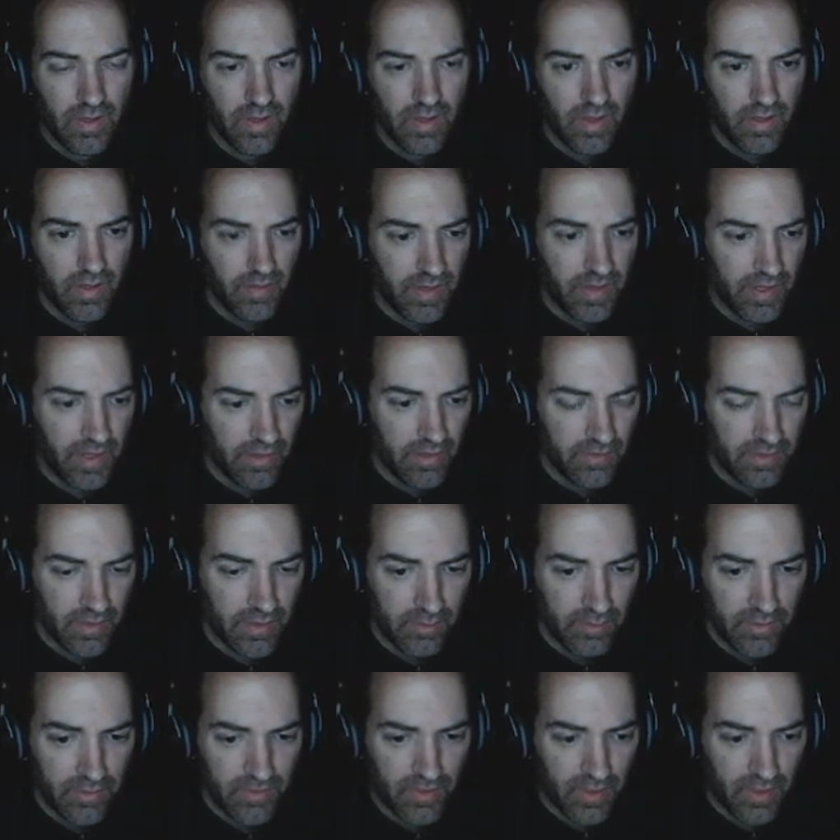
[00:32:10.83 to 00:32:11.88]
Alright, so I'm
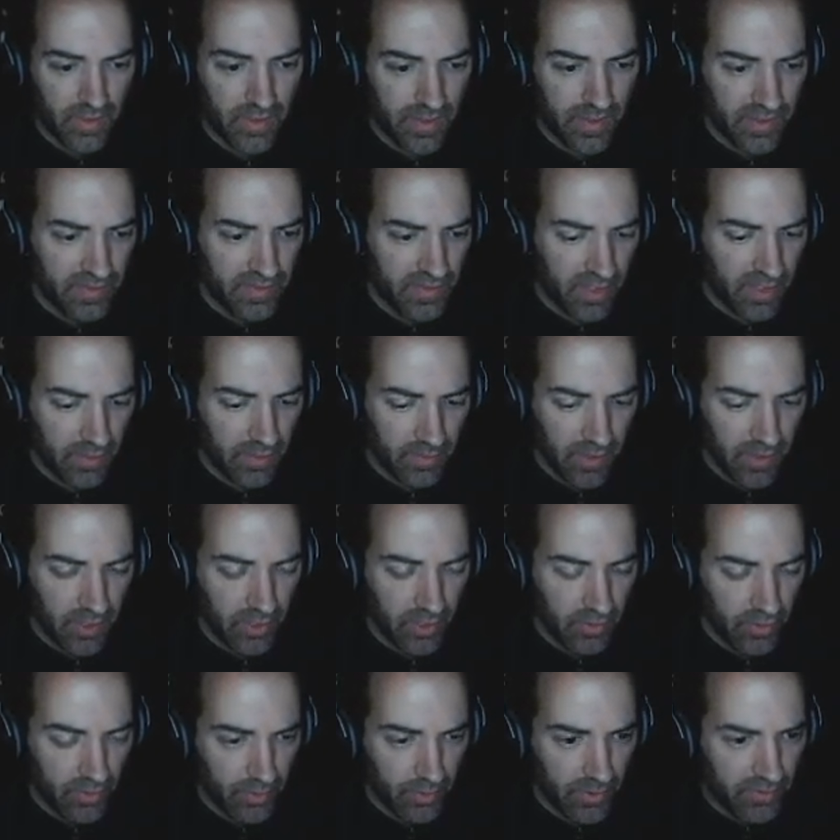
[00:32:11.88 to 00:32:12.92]
just going to go ahead and stop there
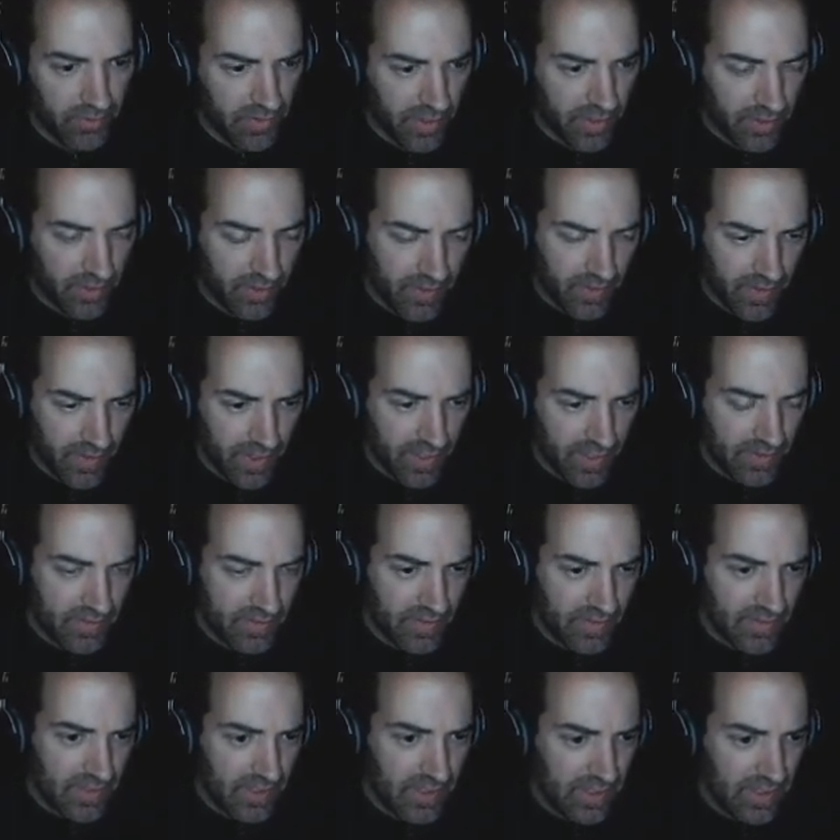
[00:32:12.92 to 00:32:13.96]
and do my final thoughts.
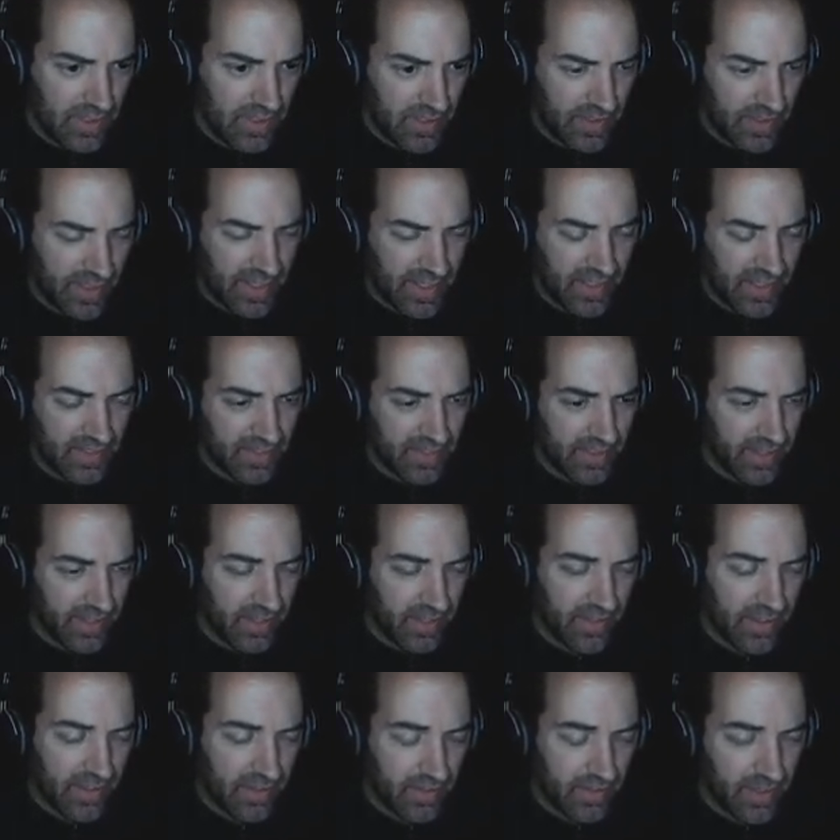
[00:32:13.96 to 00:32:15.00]
Like I said, I
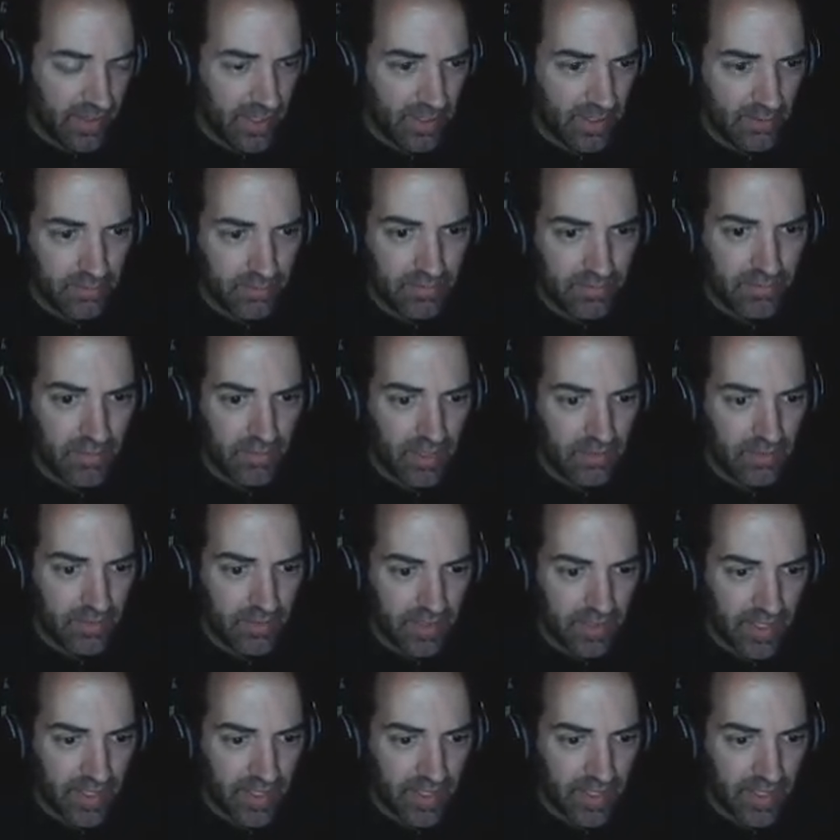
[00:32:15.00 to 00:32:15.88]
think a lot of love and